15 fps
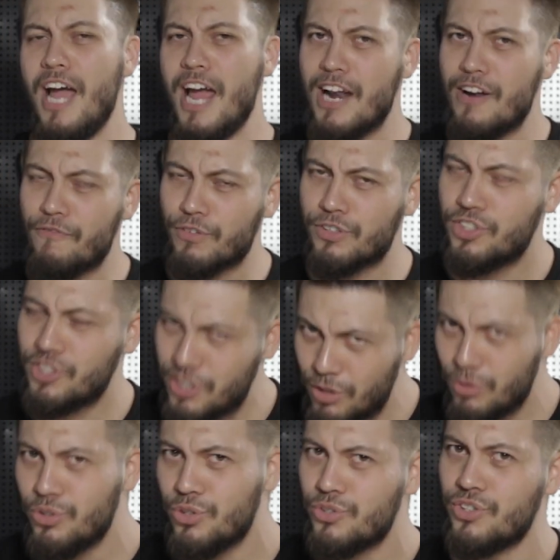And if we're
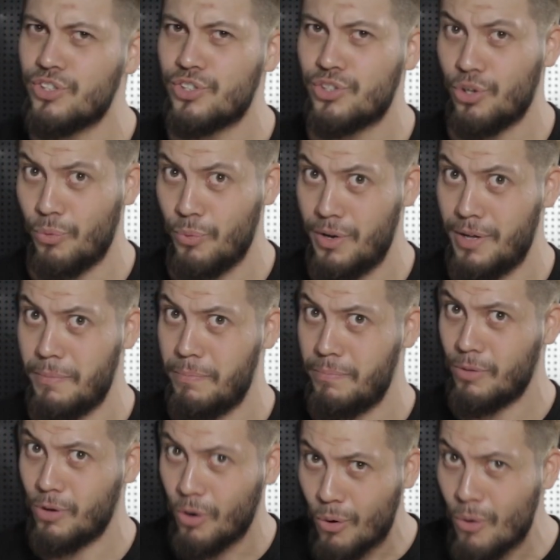still using this
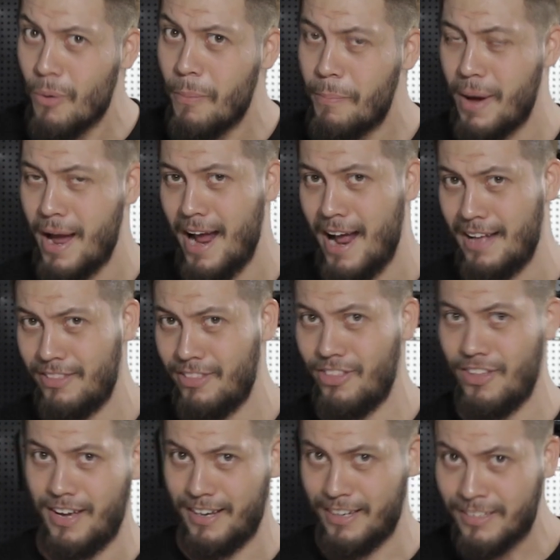Korean girl band
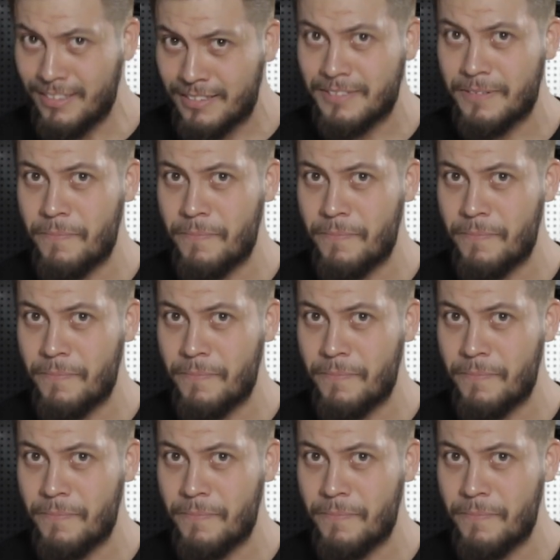thing